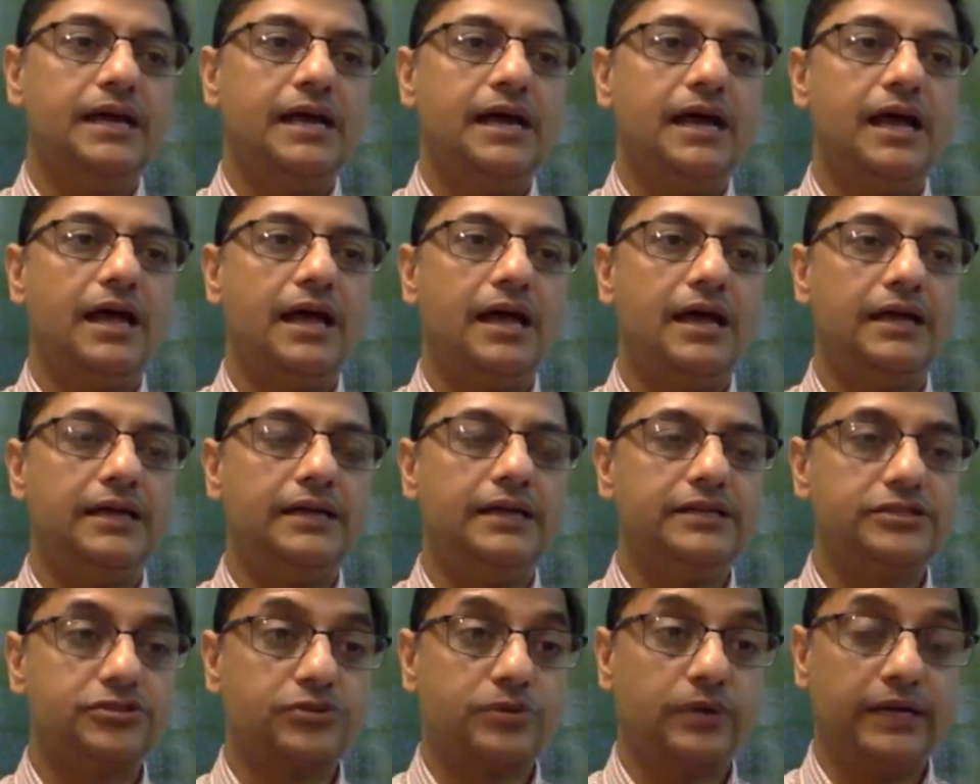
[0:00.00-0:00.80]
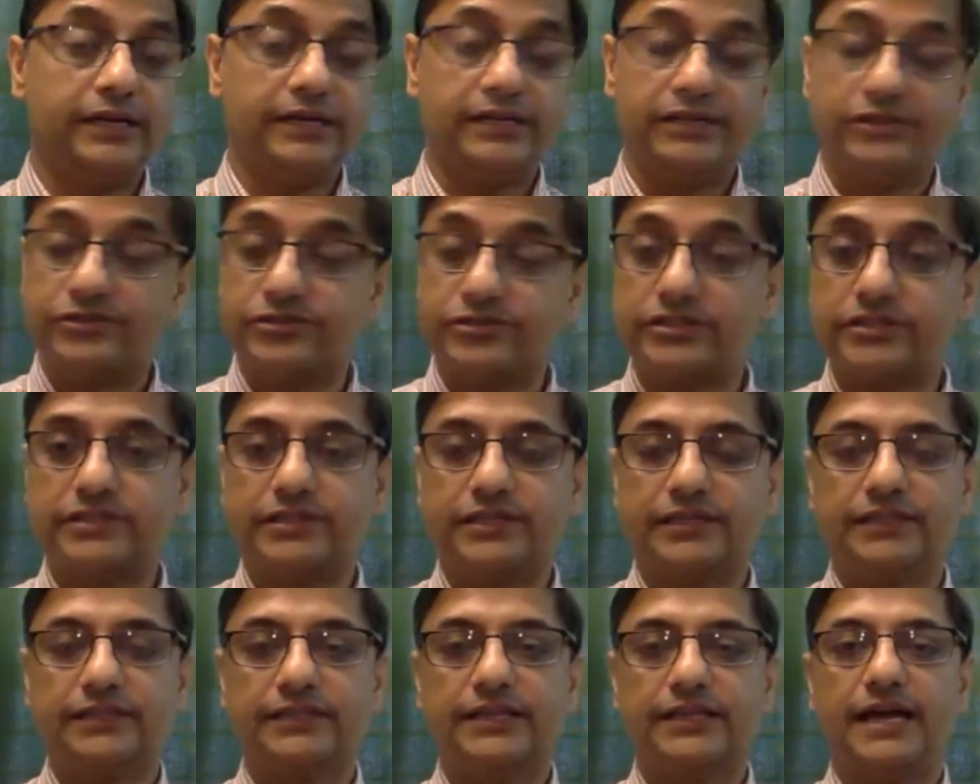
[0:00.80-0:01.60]
uh, it is quite
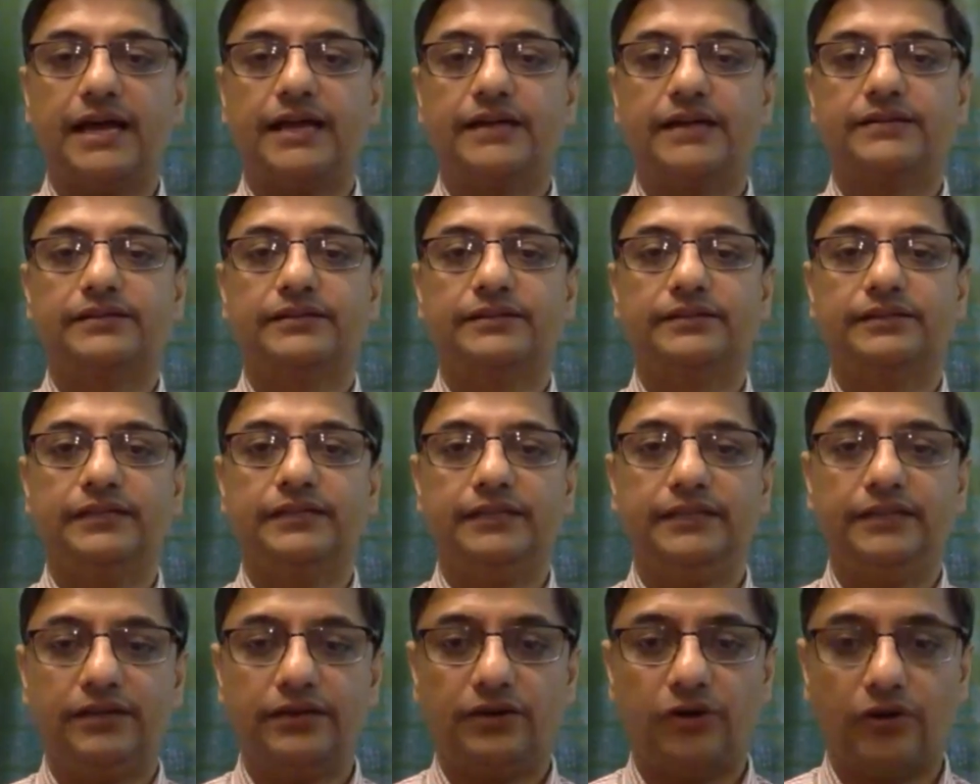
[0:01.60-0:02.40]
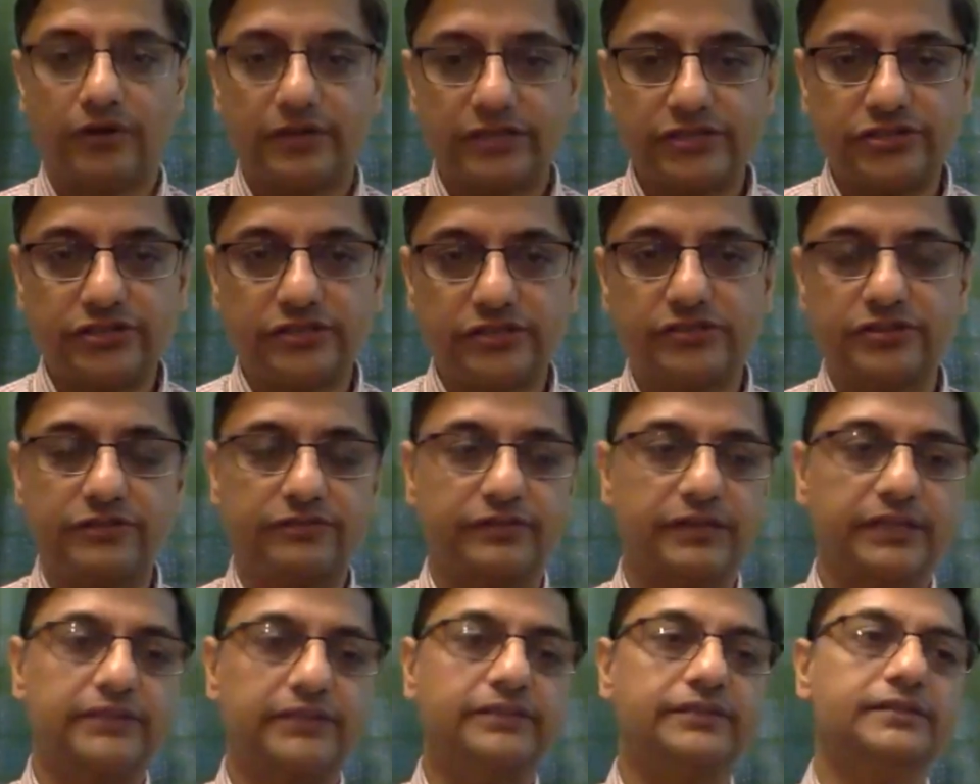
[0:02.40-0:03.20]
interesting that the origins
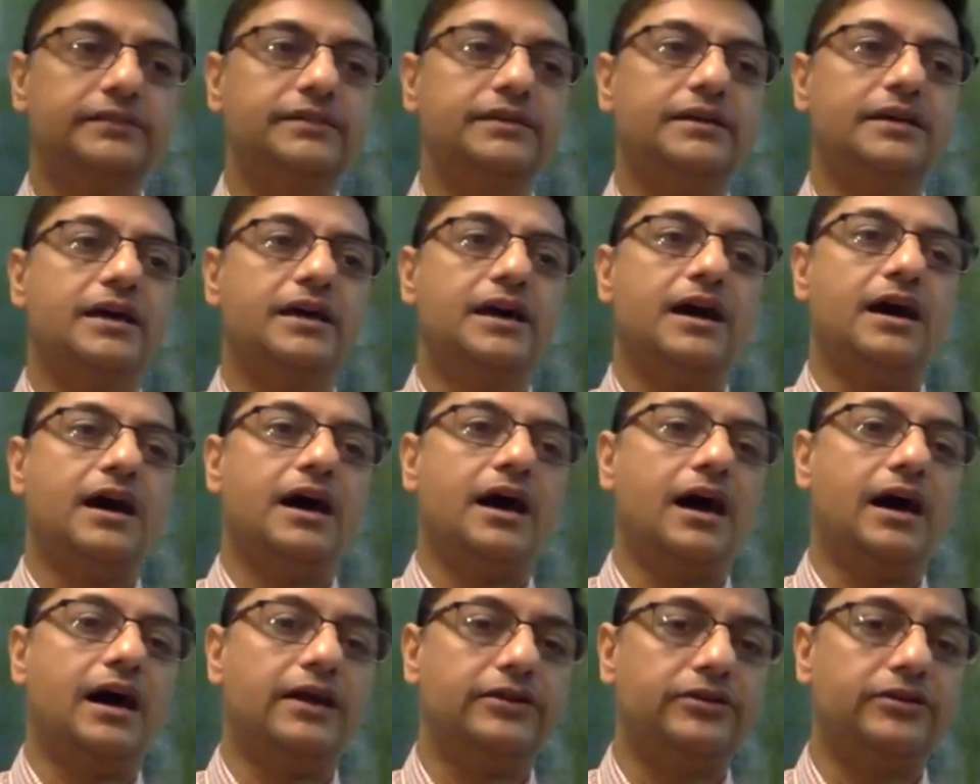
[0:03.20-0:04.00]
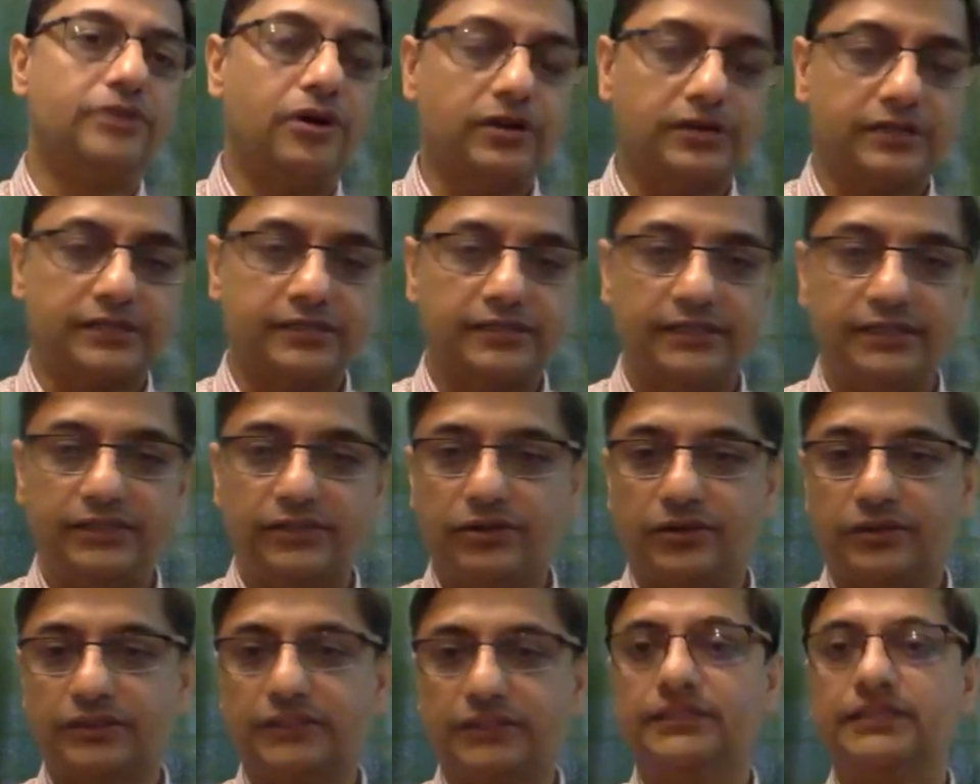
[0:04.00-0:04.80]
of it are not in
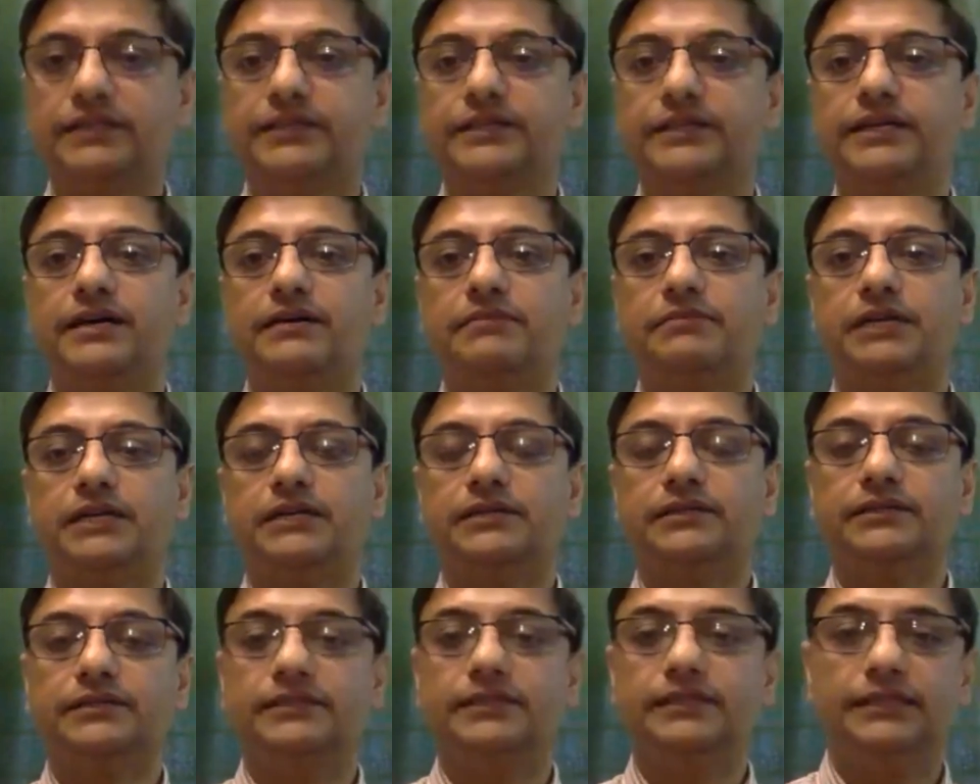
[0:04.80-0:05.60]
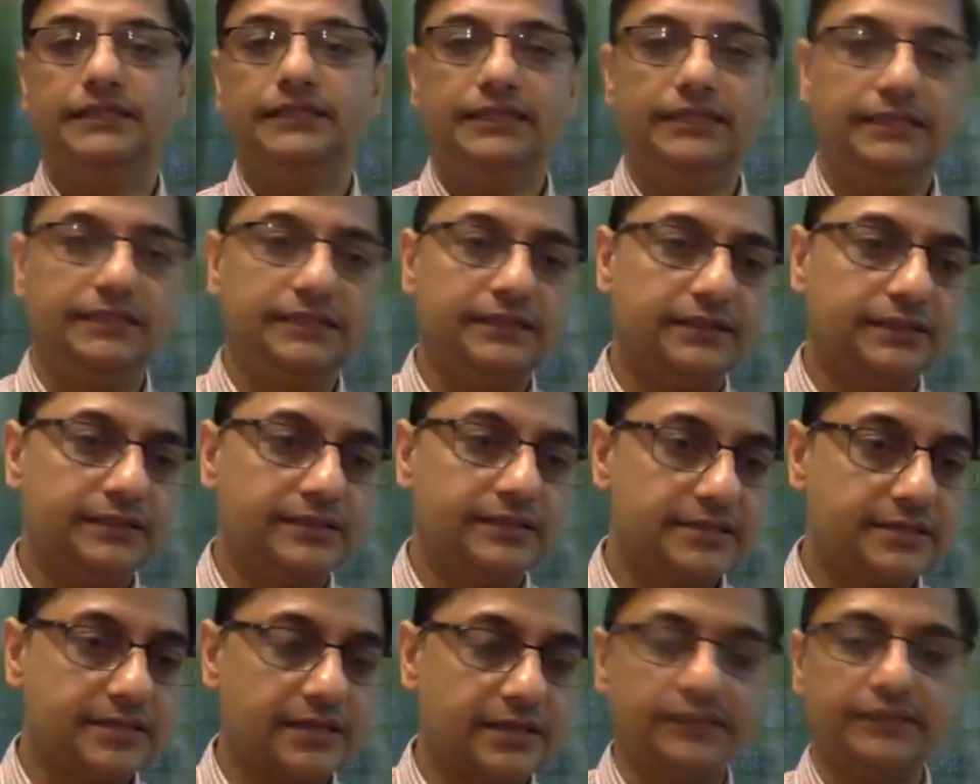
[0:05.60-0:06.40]
northern India, but in
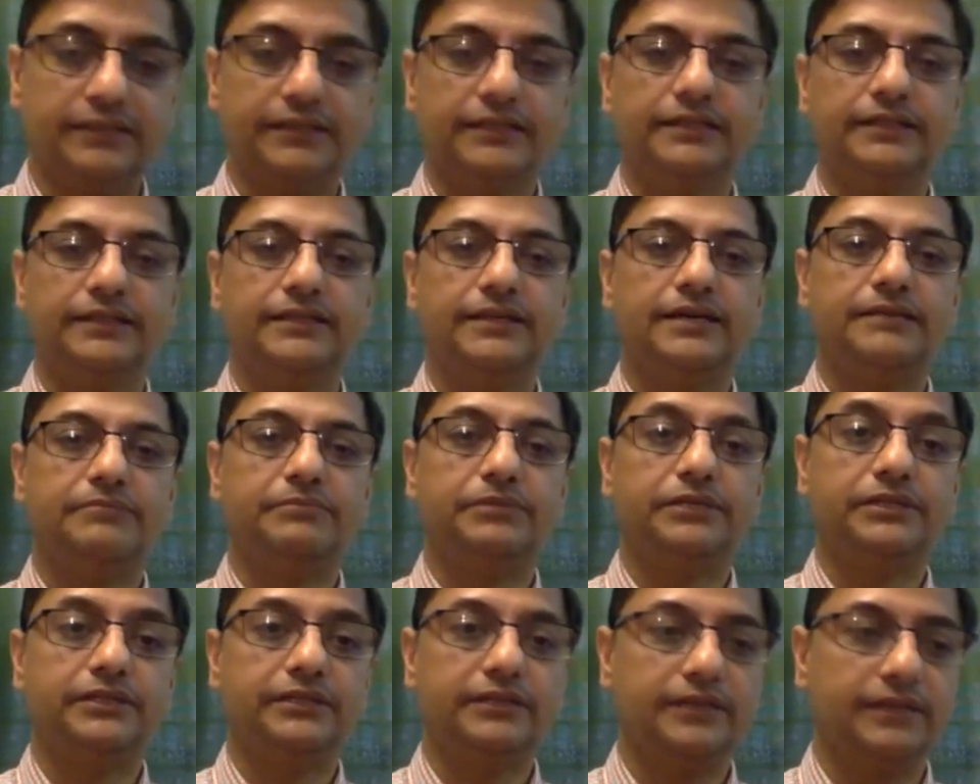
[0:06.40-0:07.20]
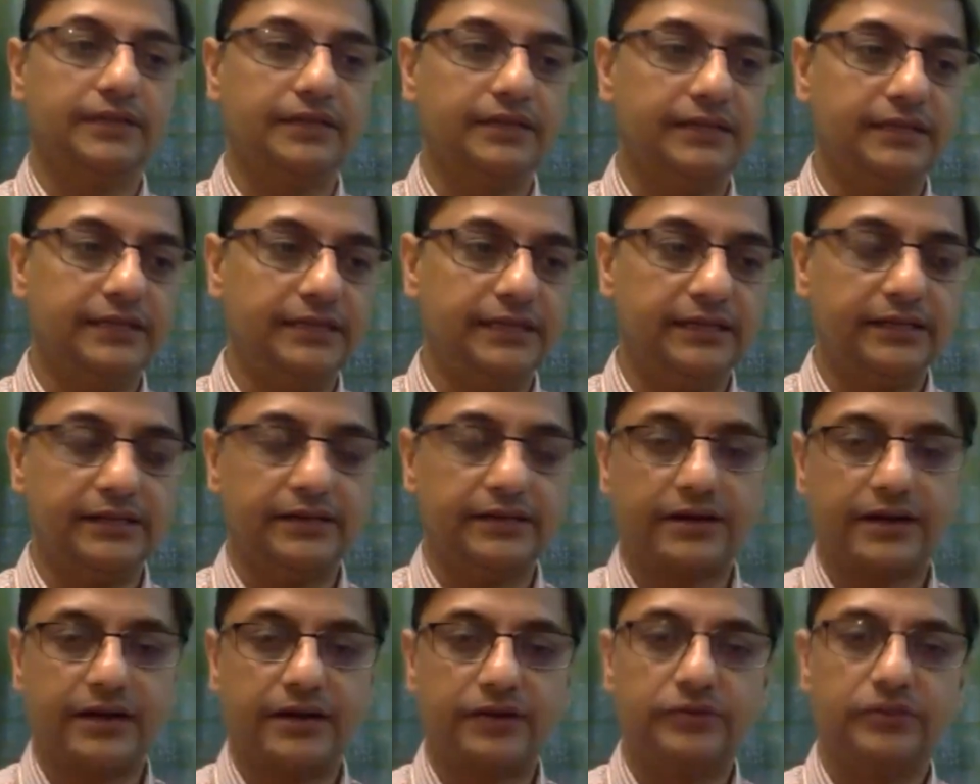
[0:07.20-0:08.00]
southern India, particularly in and
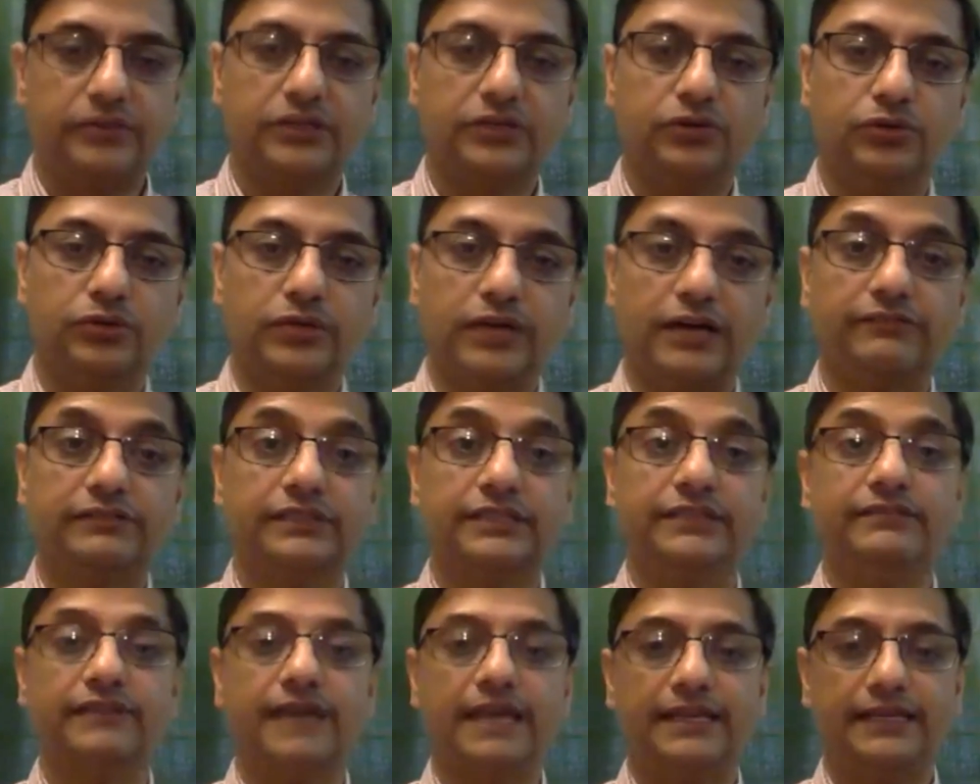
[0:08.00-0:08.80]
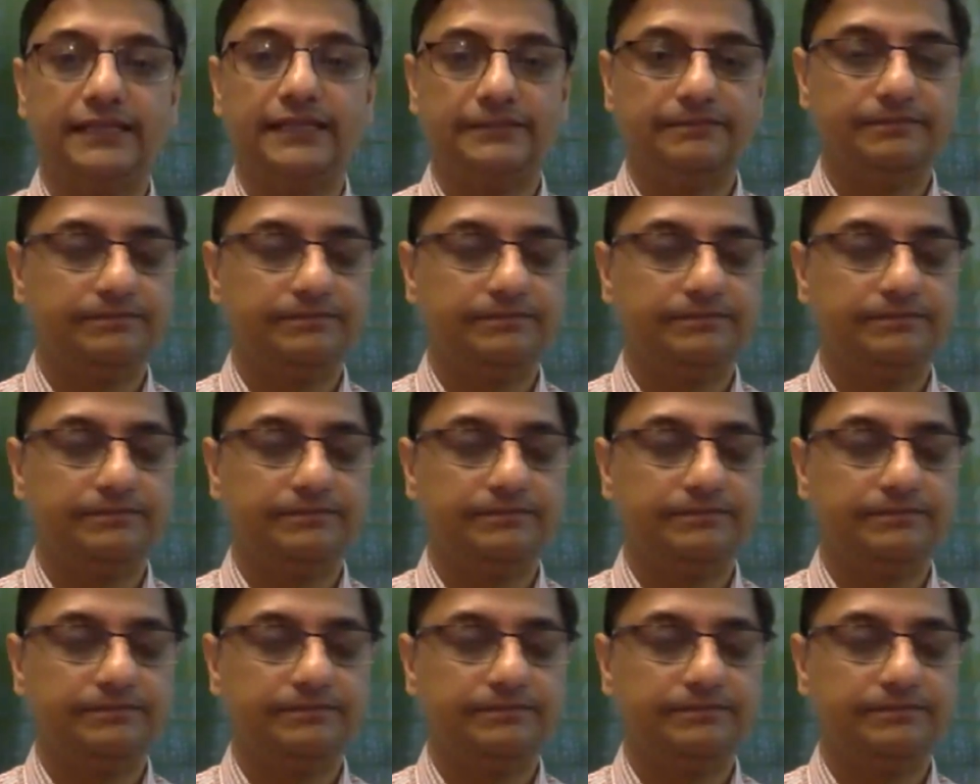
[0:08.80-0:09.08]
around the Godavari Valley.